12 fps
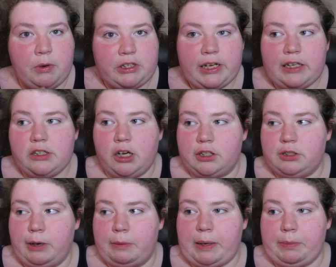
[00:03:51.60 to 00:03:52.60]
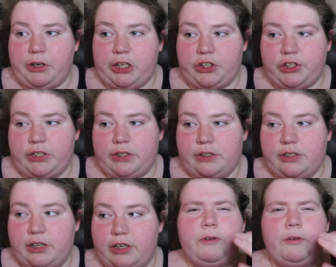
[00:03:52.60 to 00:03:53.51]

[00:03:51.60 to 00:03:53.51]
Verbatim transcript: I wish I had talked about my predictions